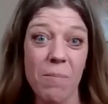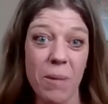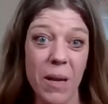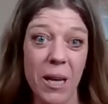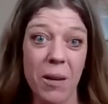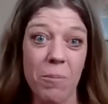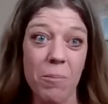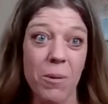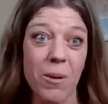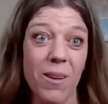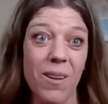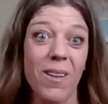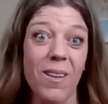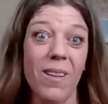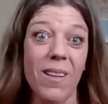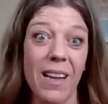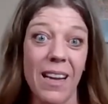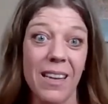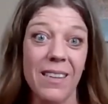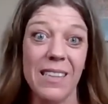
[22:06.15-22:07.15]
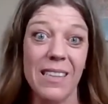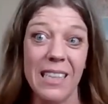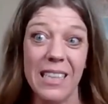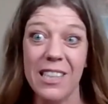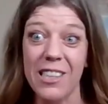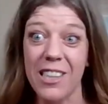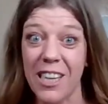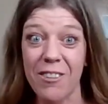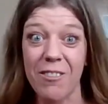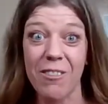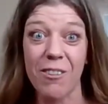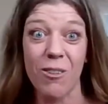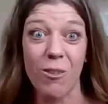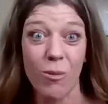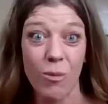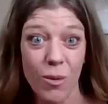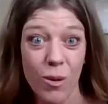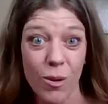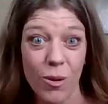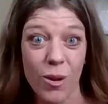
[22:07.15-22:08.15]
people, as a
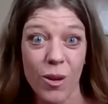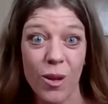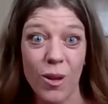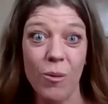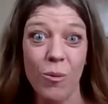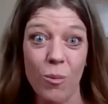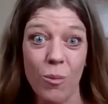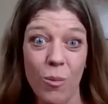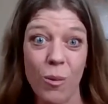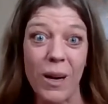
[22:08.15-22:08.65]
general rule,